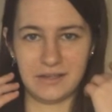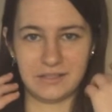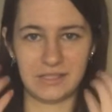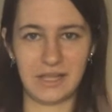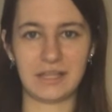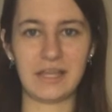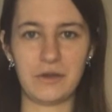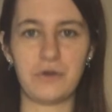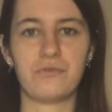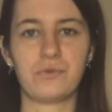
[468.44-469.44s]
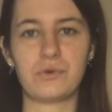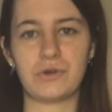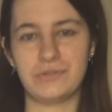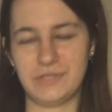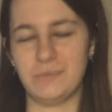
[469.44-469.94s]
I just like that overall
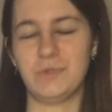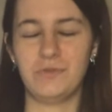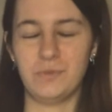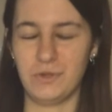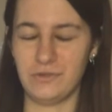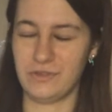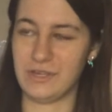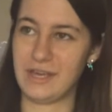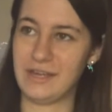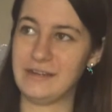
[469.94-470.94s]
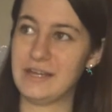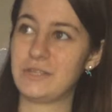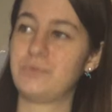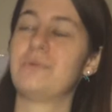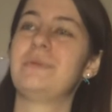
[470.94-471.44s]
concept of the movie, and
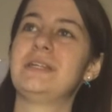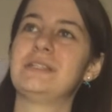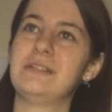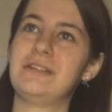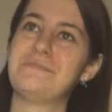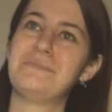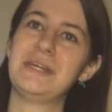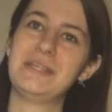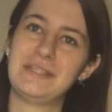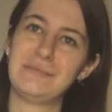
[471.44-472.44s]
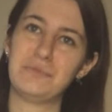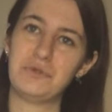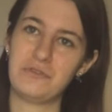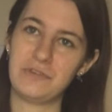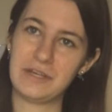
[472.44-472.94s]
that's what makes it an amazing
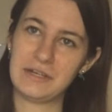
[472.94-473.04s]
movie,